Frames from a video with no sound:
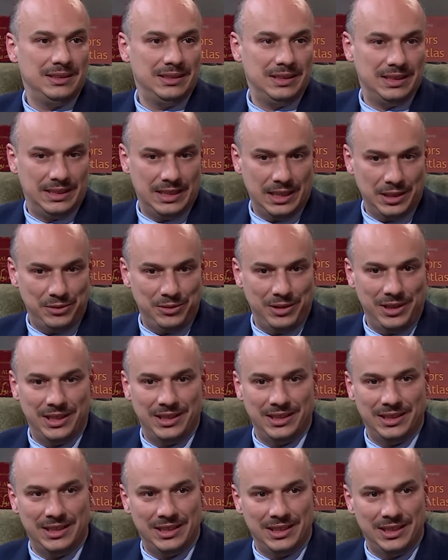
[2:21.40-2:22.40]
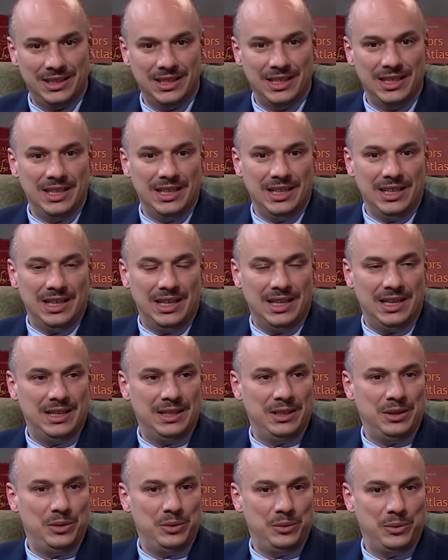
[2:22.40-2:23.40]
central London,
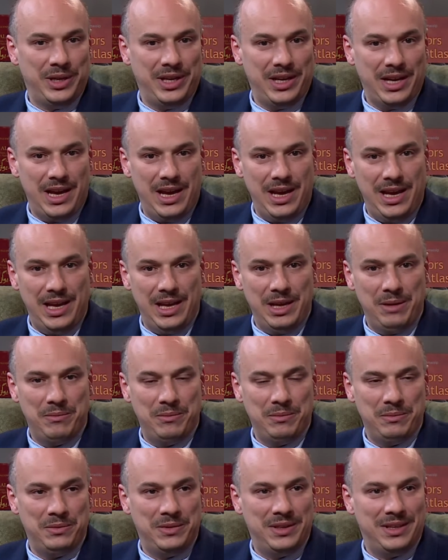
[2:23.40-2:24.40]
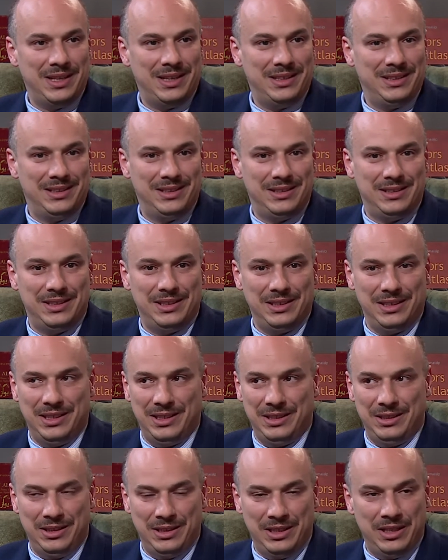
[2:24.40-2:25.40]
and we aim that
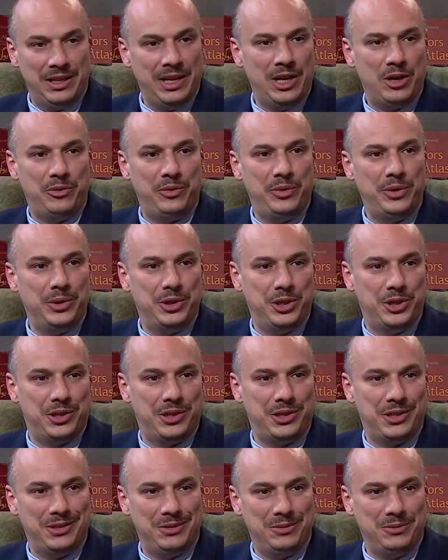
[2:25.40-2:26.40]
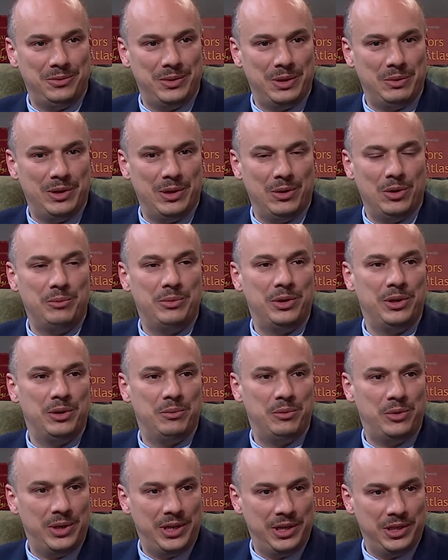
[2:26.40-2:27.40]
in near future we will open a
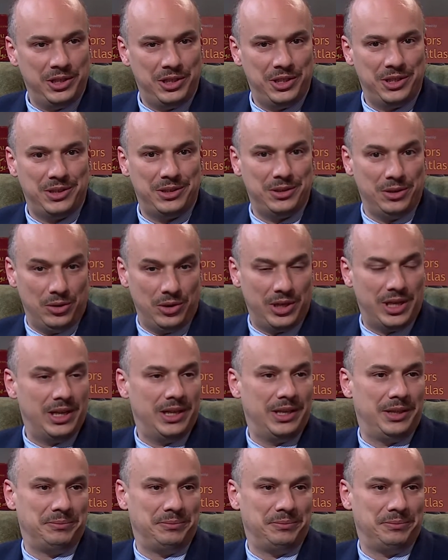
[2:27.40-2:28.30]
branch locally.